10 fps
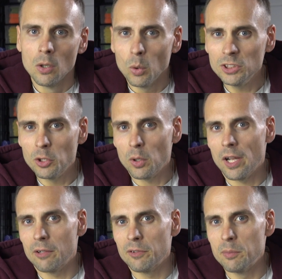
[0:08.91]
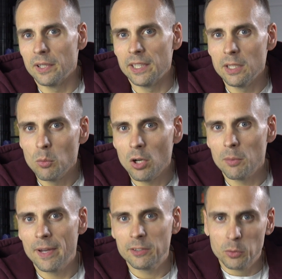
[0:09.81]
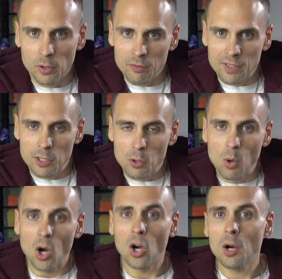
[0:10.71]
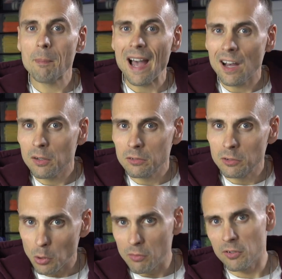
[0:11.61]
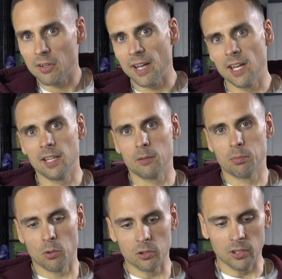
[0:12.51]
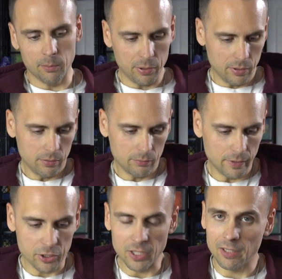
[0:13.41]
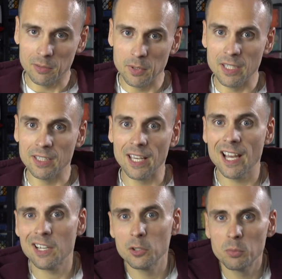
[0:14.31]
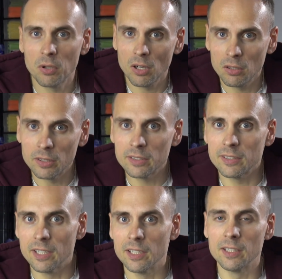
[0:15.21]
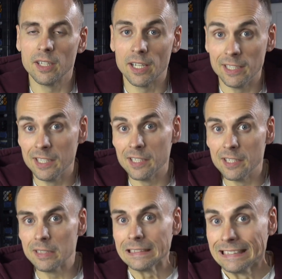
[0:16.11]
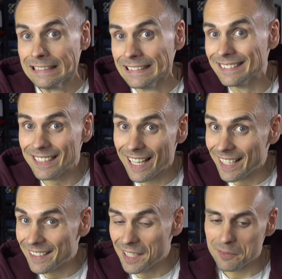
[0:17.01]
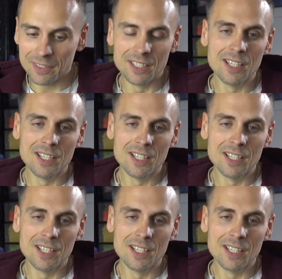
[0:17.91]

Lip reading: What's going on, everybody? Welcome back to another video. Our pals over at Proclip reached out to me and they had a new product and I needed it. I had to have it.